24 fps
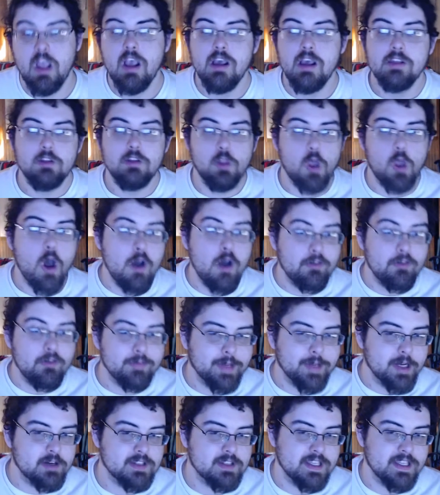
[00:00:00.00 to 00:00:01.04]
The law of
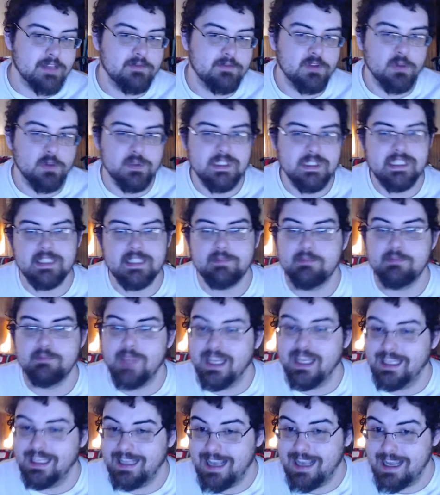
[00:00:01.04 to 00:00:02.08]
mirrors influences
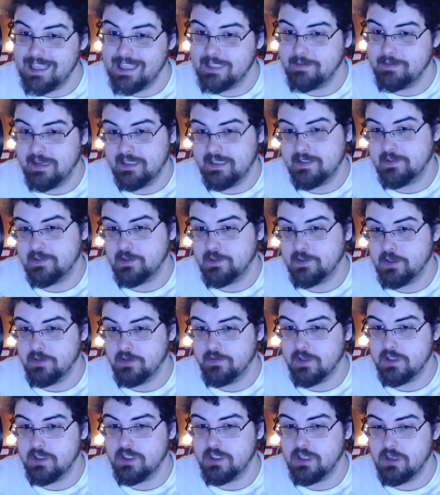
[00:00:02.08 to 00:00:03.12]
many aspects of Zerg
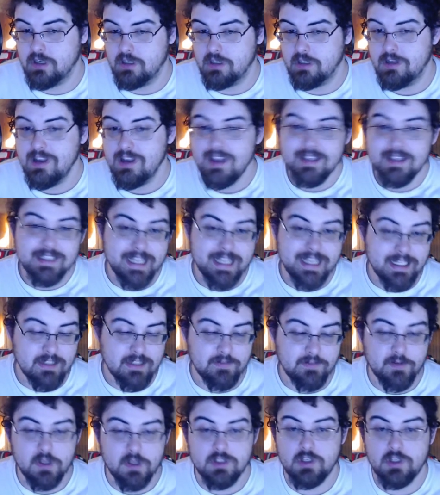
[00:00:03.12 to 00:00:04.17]
vs. Zerg. Take the
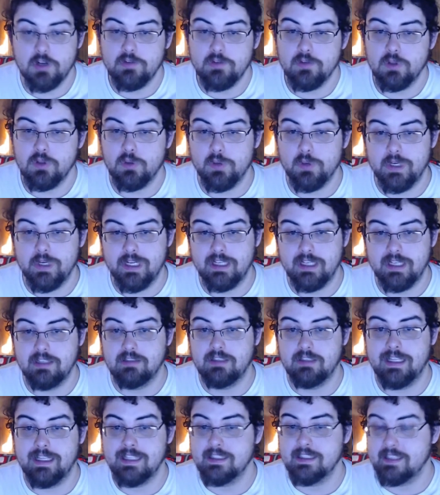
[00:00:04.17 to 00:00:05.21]
first Overlord
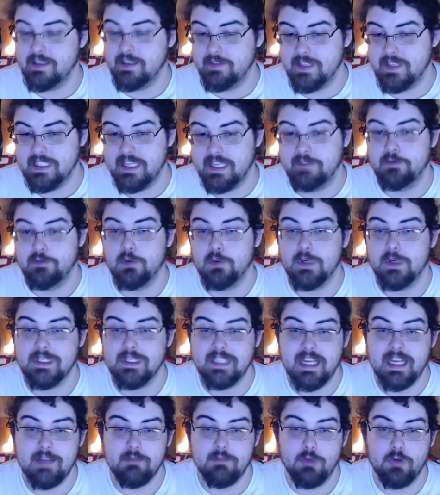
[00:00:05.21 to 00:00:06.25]
in ZVZ, for
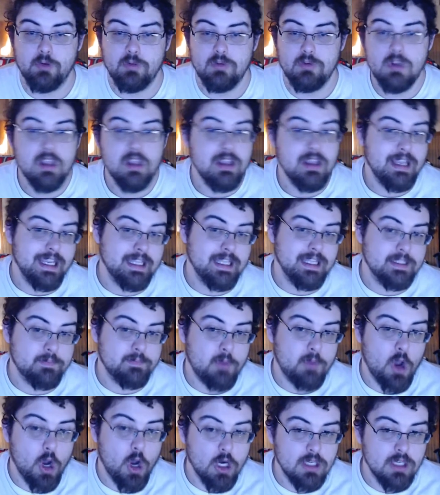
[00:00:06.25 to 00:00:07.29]
example. It's
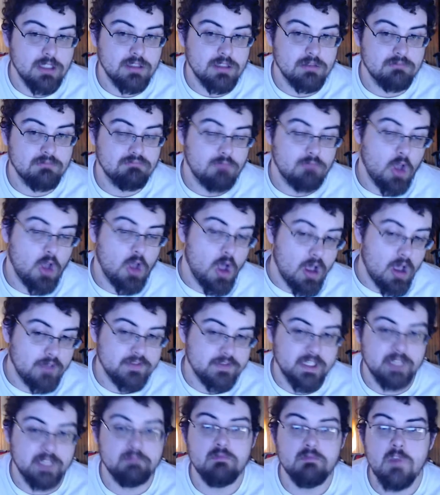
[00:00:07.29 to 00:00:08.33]
parked
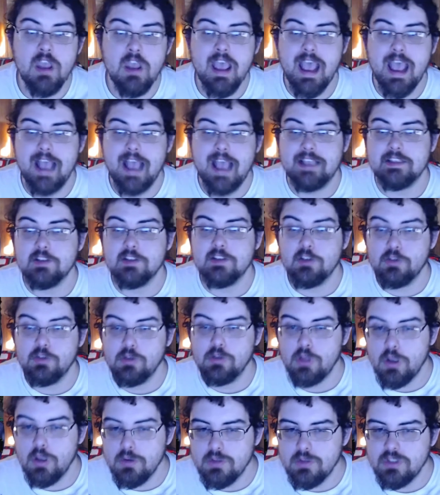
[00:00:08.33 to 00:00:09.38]
often as
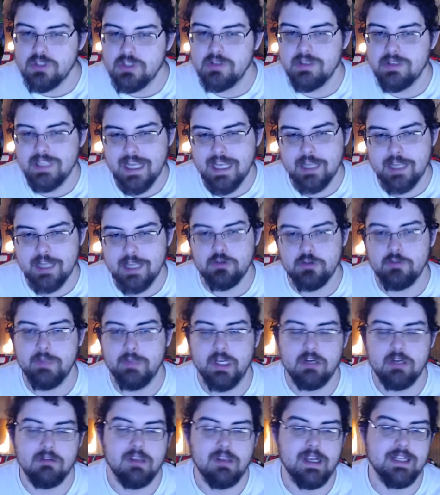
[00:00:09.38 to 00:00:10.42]
close to the natural
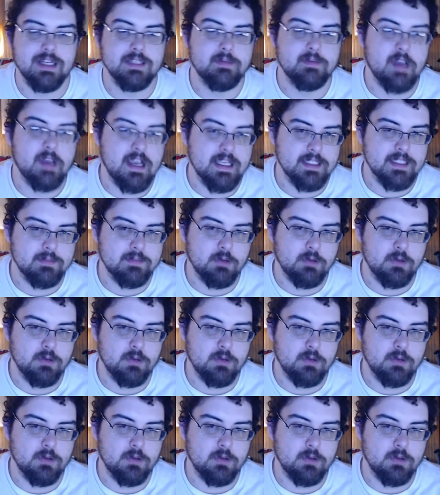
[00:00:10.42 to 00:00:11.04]
mineral line as possible.